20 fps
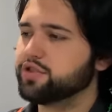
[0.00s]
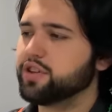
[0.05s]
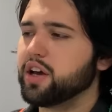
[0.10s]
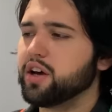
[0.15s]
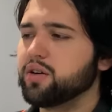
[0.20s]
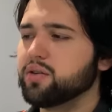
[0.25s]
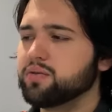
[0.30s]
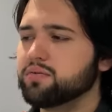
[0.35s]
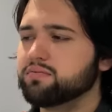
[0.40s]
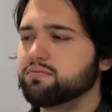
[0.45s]

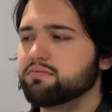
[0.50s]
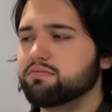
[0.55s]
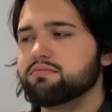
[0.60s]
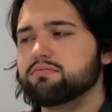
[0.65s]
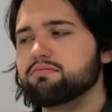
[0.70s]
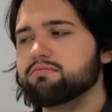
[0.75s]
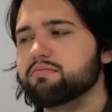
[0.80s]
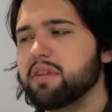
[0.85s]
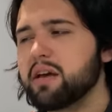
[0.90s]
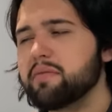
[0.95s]
So
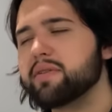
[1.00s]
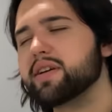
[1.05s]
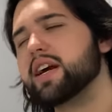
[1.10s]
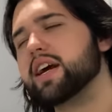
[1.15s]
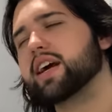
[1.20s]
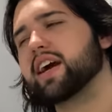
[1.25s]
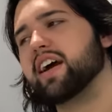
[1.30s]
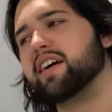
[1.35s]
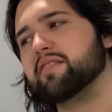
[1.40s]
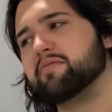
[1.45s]
maybe
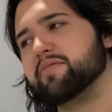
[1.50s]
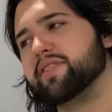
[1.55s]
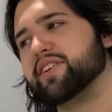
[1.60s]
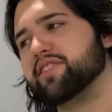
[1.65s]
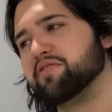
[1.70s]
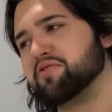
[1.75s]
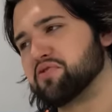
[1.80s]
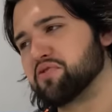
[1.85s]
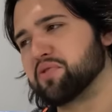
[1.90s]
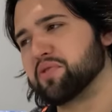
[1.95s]
I got a bit
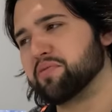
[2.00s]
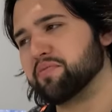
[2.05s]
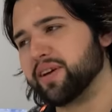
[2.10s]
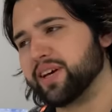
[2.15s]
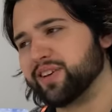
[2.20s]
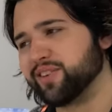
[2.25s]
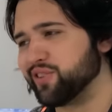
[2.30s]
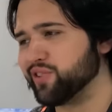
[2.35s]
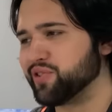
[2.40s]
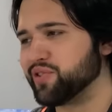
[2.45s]
of a
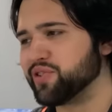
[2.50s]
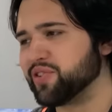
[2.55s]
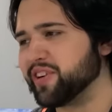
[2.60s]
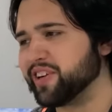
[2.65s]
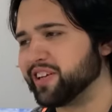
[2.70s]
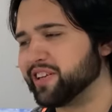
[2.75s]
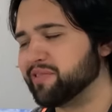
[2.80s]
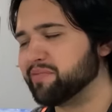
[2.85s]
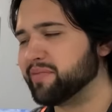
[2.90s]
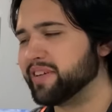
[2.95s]
rebellious
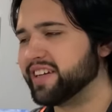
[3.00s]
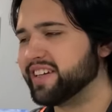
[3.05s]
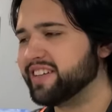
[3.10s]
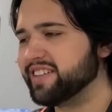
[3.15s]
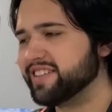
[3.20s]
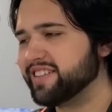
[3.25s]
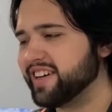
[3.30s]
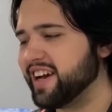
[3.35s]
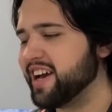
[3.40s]
streak in me.